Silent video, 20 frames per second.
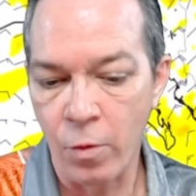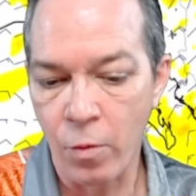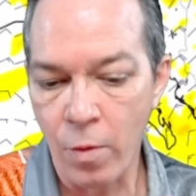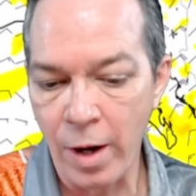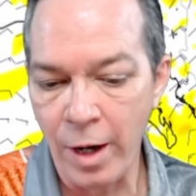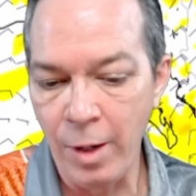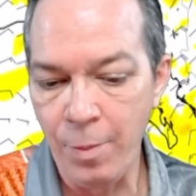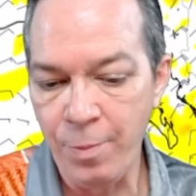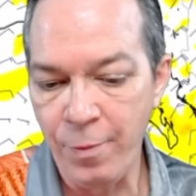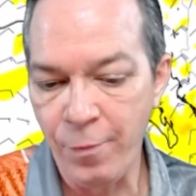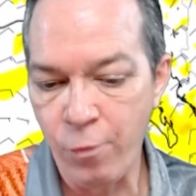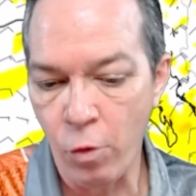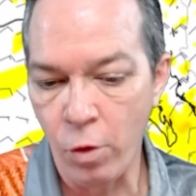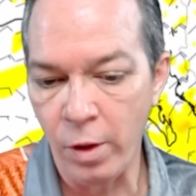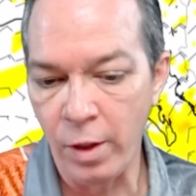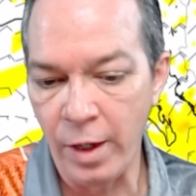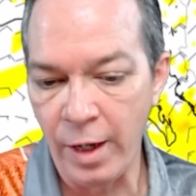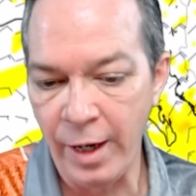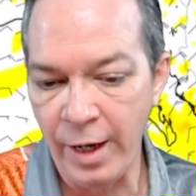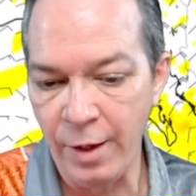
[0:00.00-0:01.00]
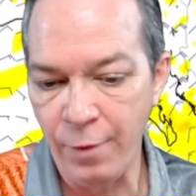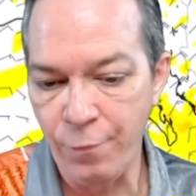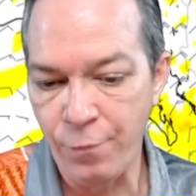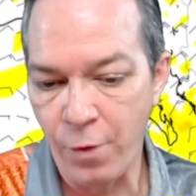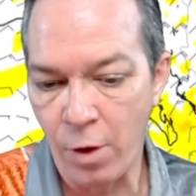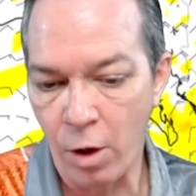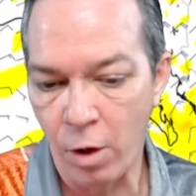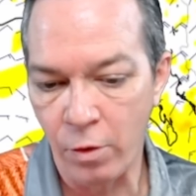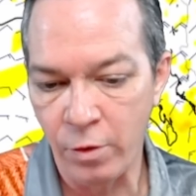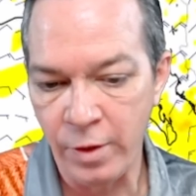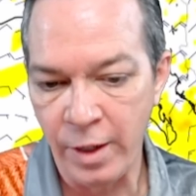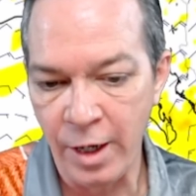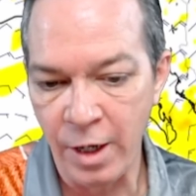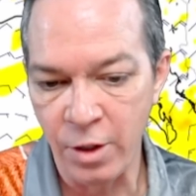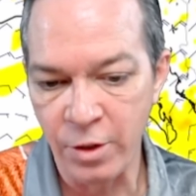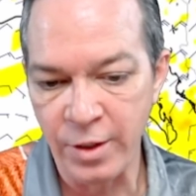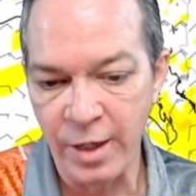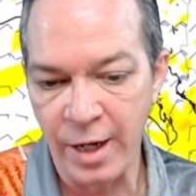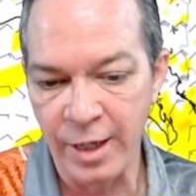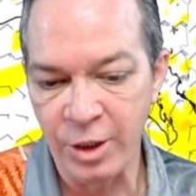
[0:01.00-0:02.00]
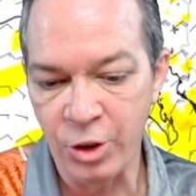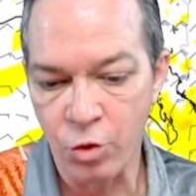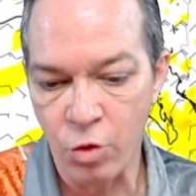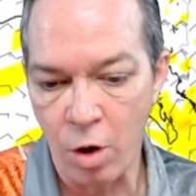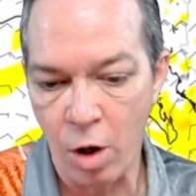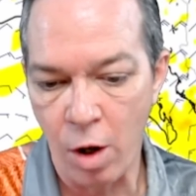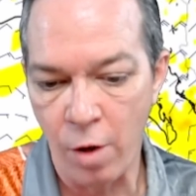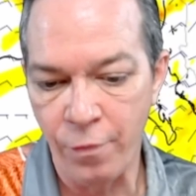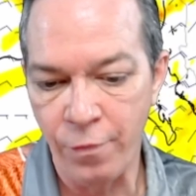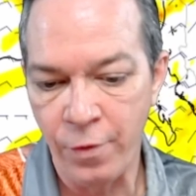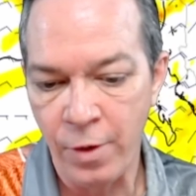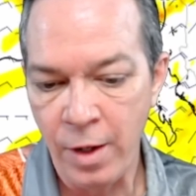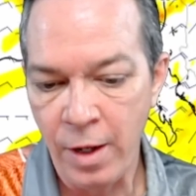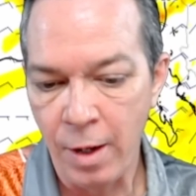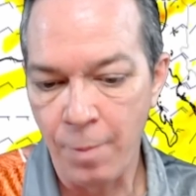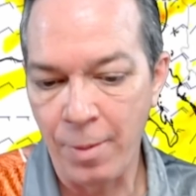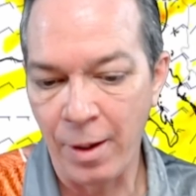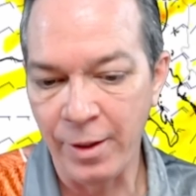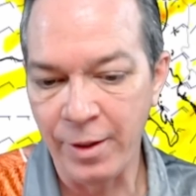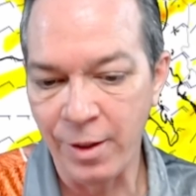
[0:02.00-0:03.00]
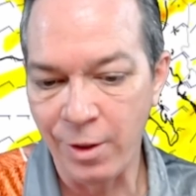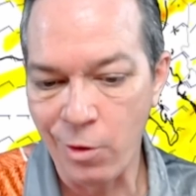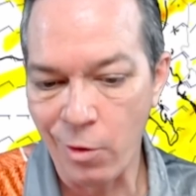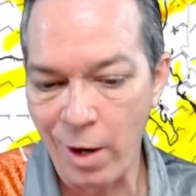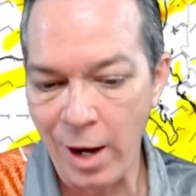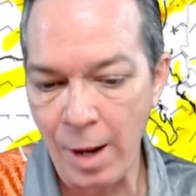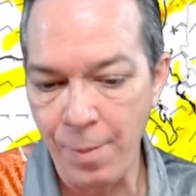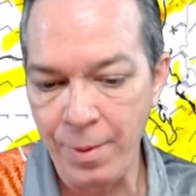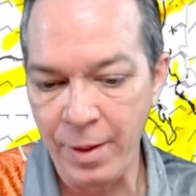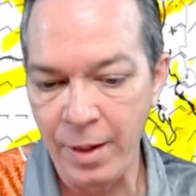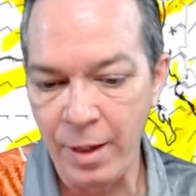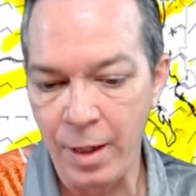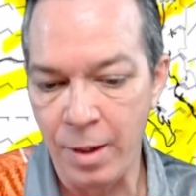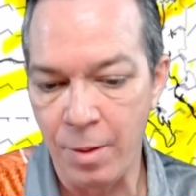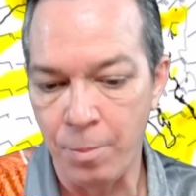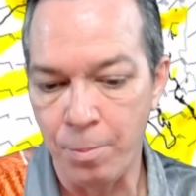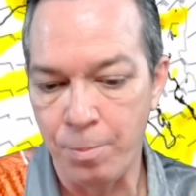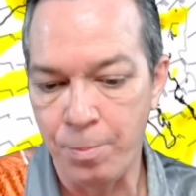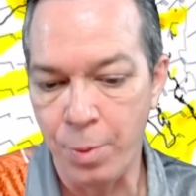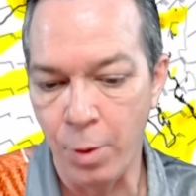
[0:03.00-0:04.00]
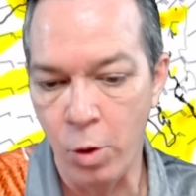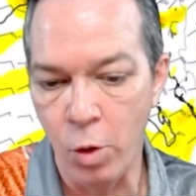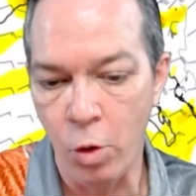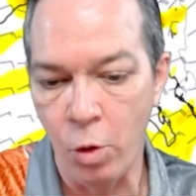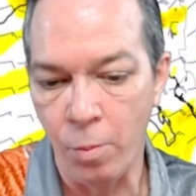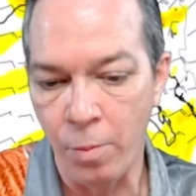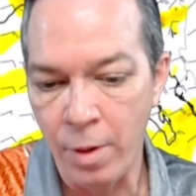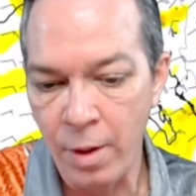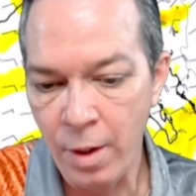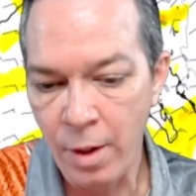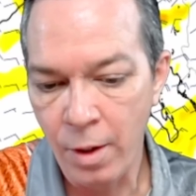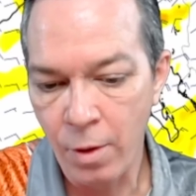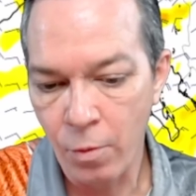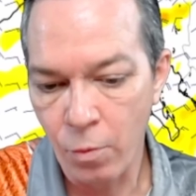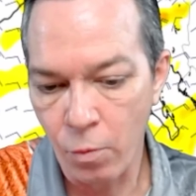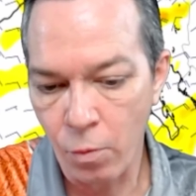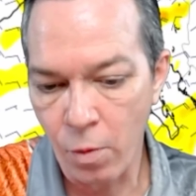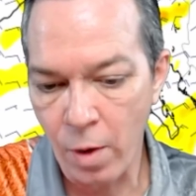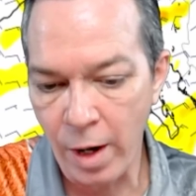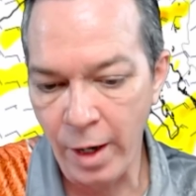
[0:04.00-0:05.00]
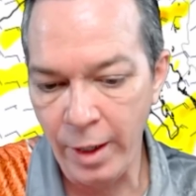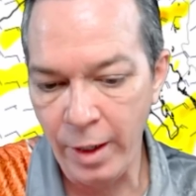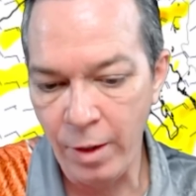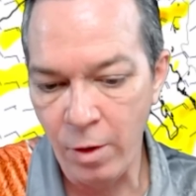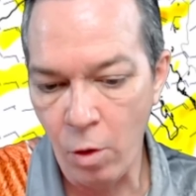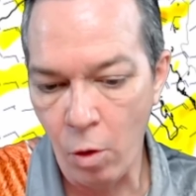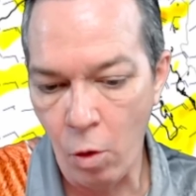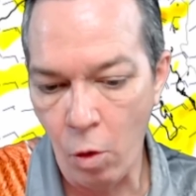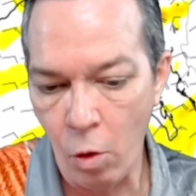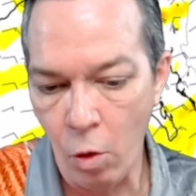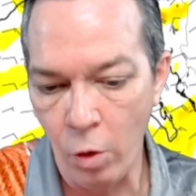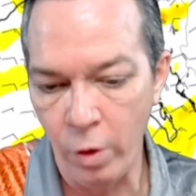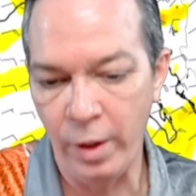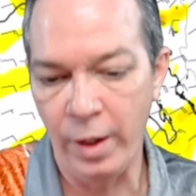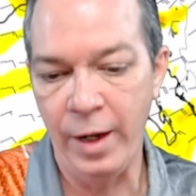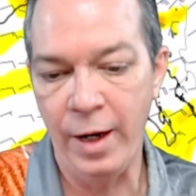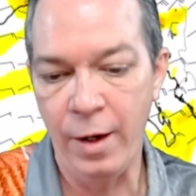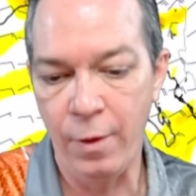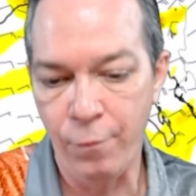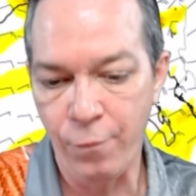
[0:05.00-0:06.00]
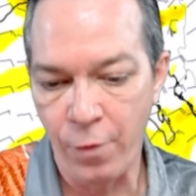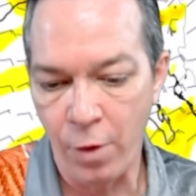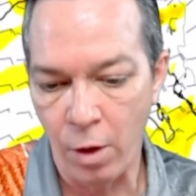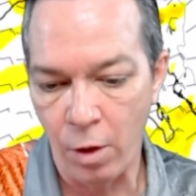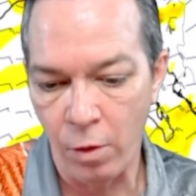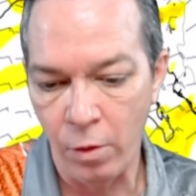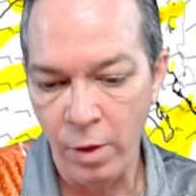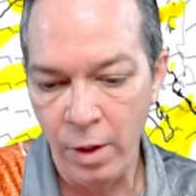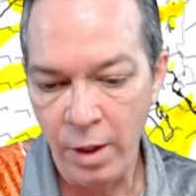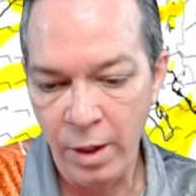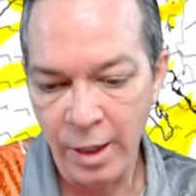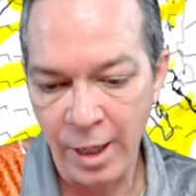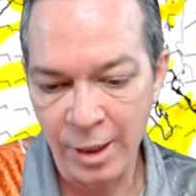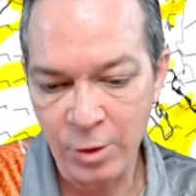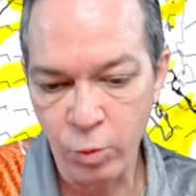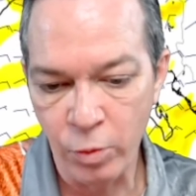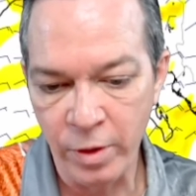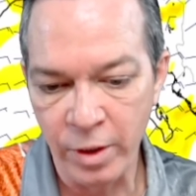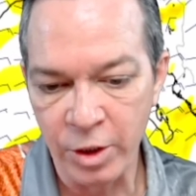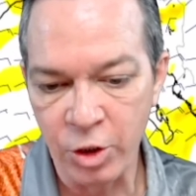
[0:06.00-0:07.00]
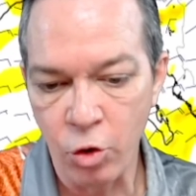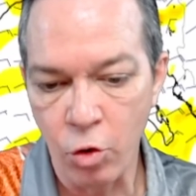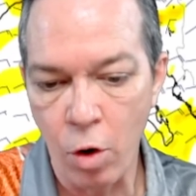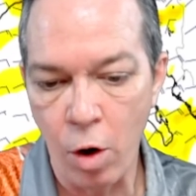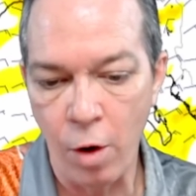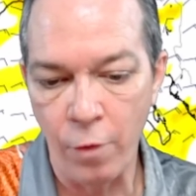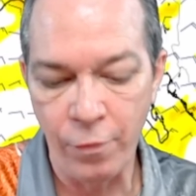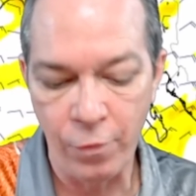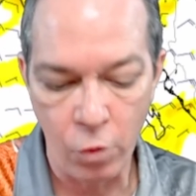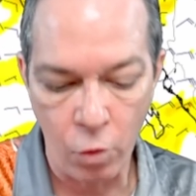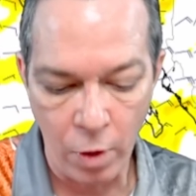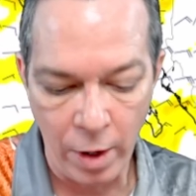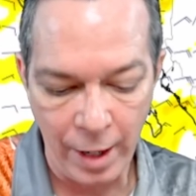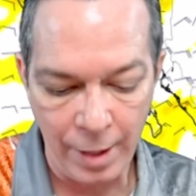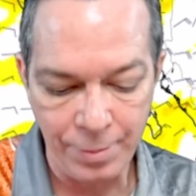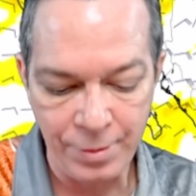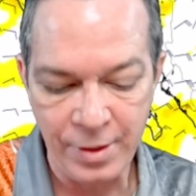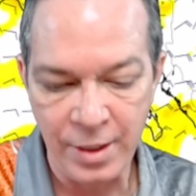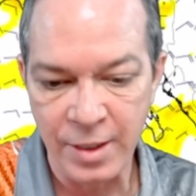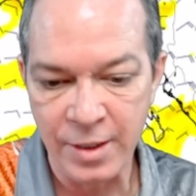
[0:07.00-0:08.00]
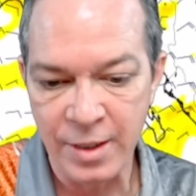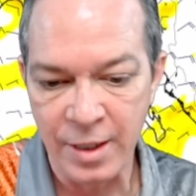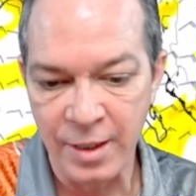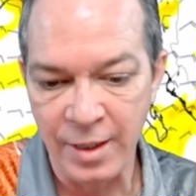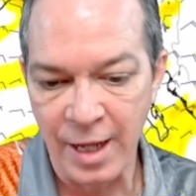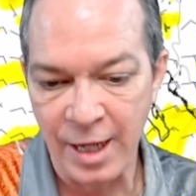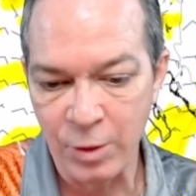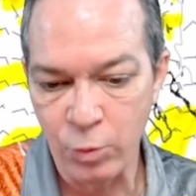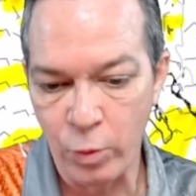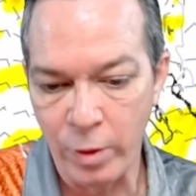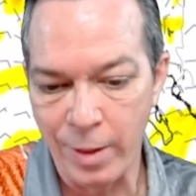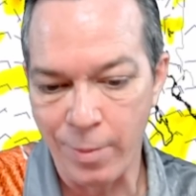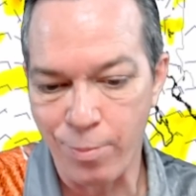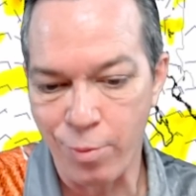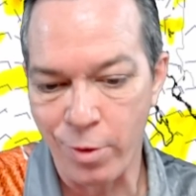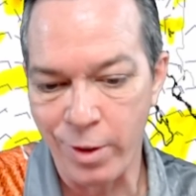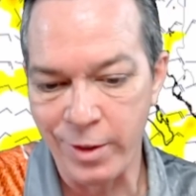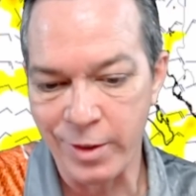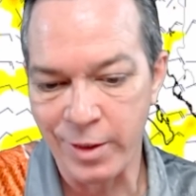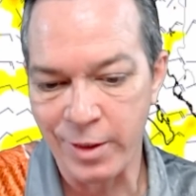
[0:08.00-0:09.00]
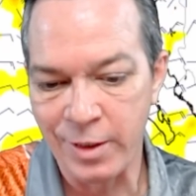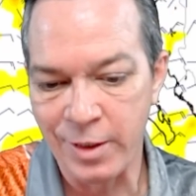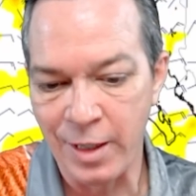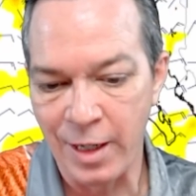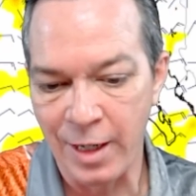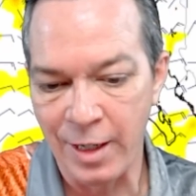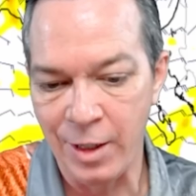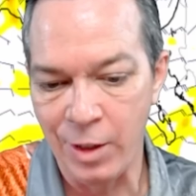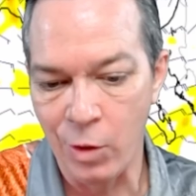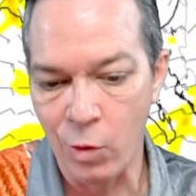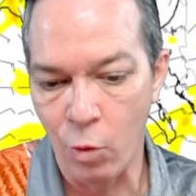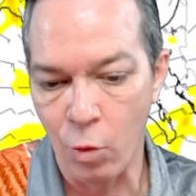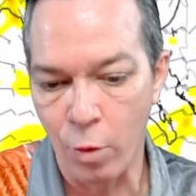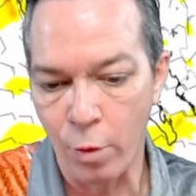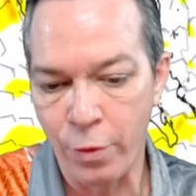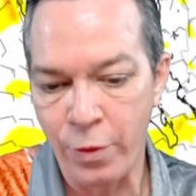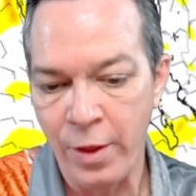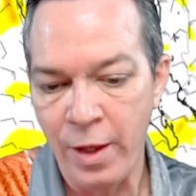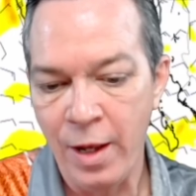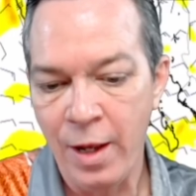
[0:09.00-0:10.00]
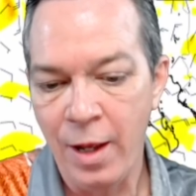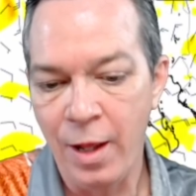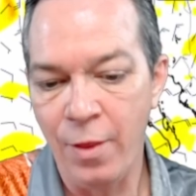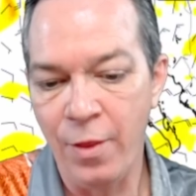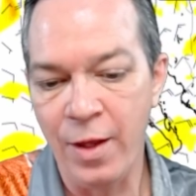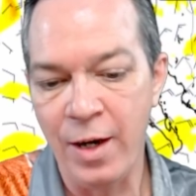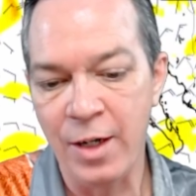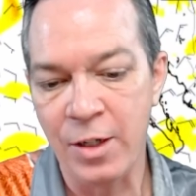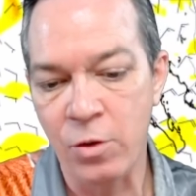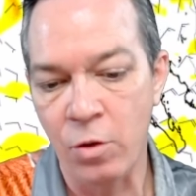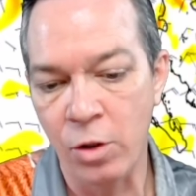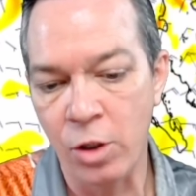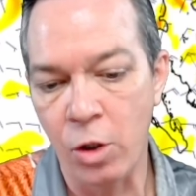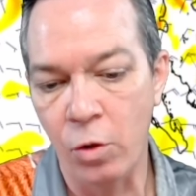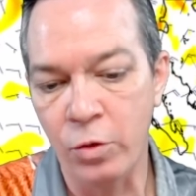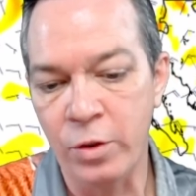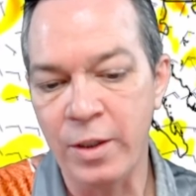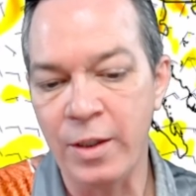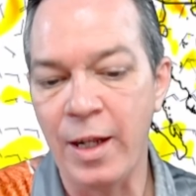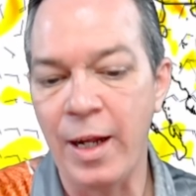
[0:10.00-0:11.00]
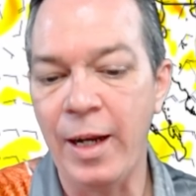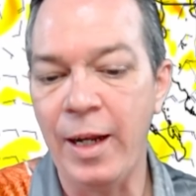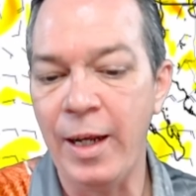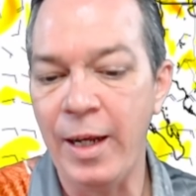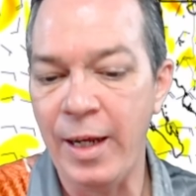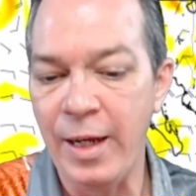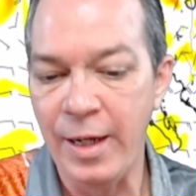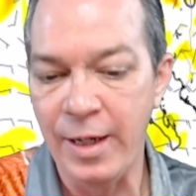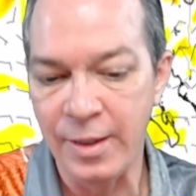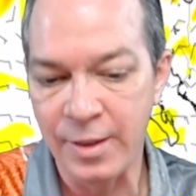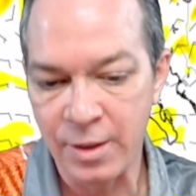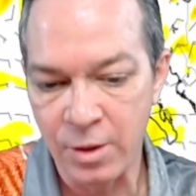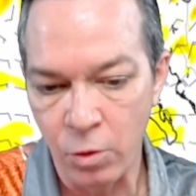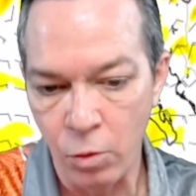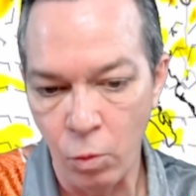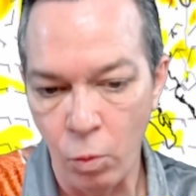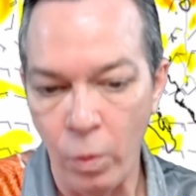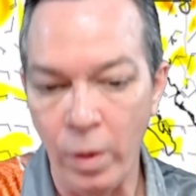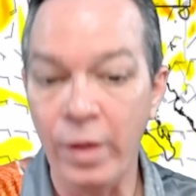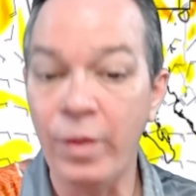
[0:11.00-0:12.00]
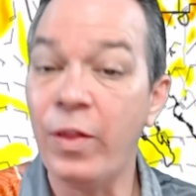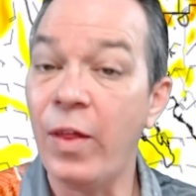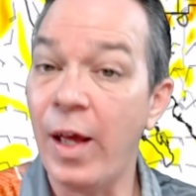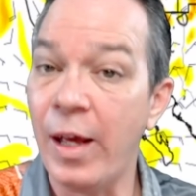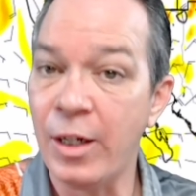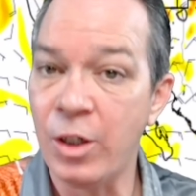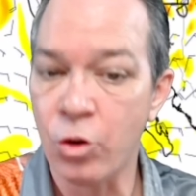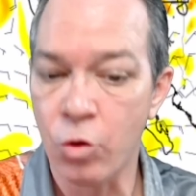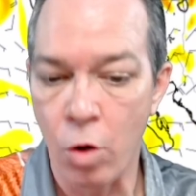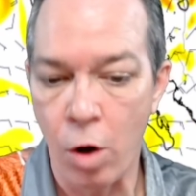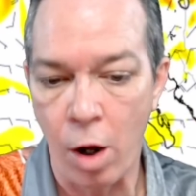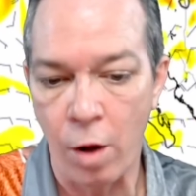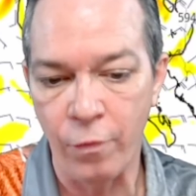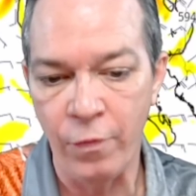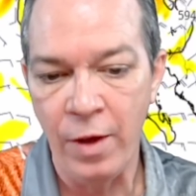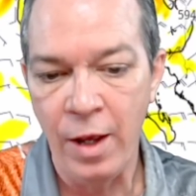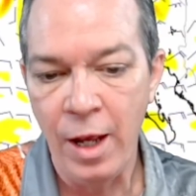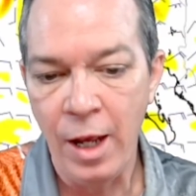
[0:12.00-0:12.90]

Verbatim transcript: right before landfall, here's that trough about to grab it, and boom, right on landfall. That's when the trough grabs this, and that's when it brings it to that north, and then it's going to go to that east with that trough.